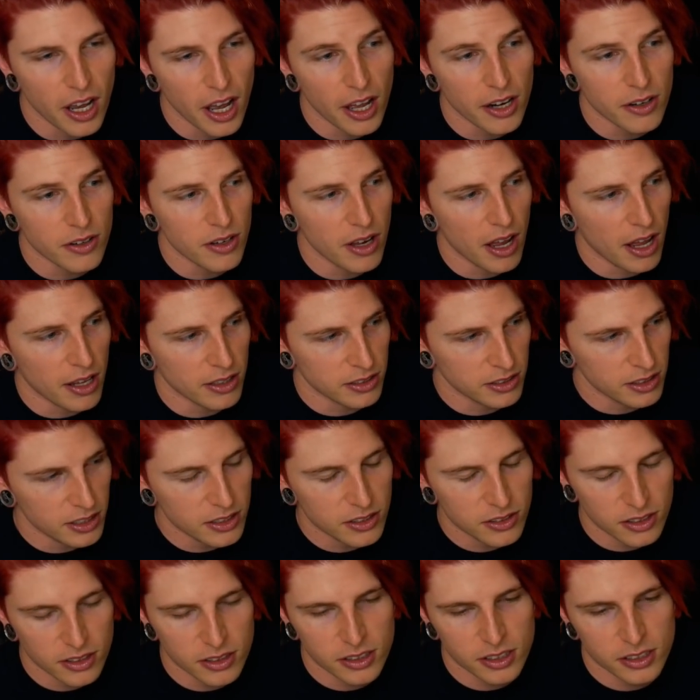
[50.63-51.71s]
I see
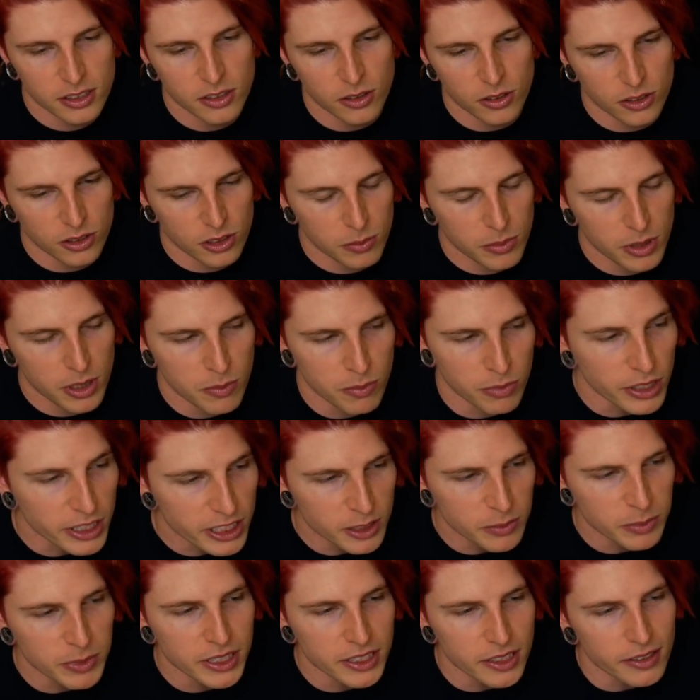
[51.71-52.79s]
something or somebody
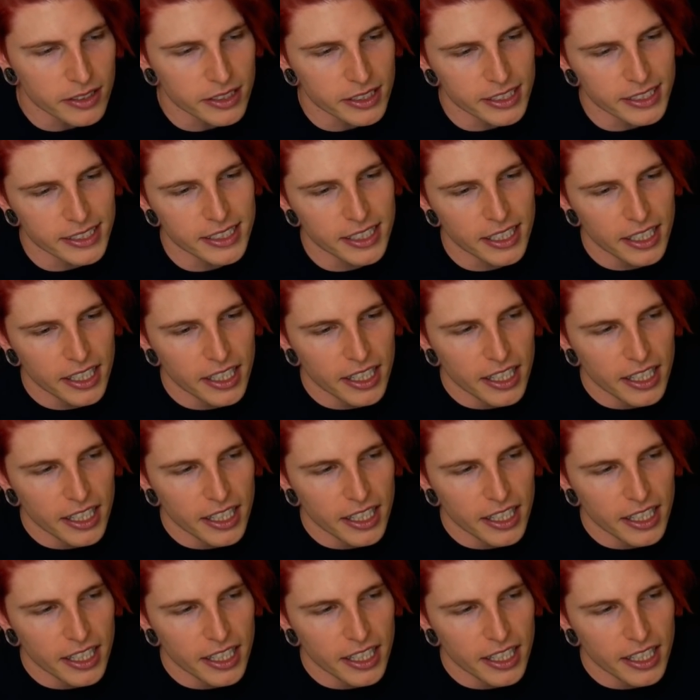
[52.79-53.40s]
brings me something